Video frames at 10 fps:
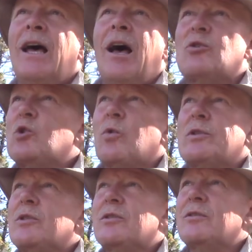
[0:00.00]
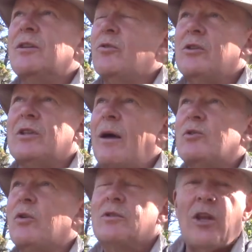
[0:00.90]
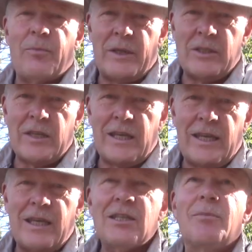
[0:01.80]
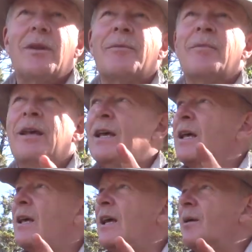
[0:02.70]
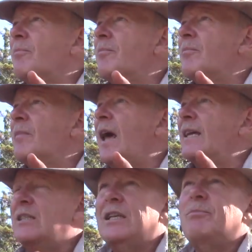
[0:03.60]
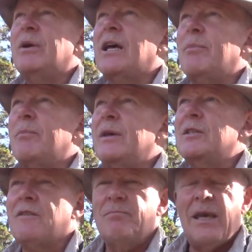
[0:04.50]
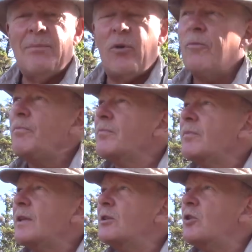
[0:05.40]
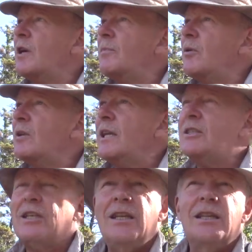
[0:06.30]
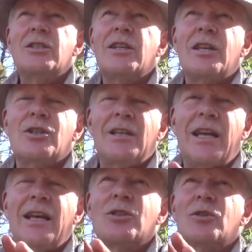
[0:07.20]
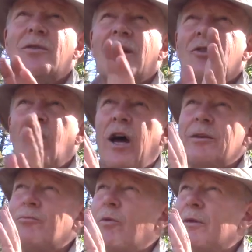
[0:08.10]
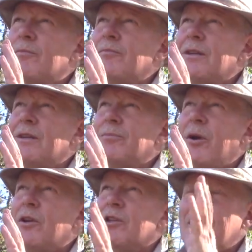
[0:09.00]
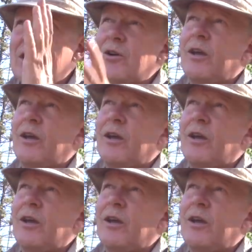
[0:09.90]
I'll source, you know, there's, I'm sure there's other places I can get something. Um, I did pick up a piece of maple. I took about an 18 inch section. It has a, a knot at one in the part of the section I'll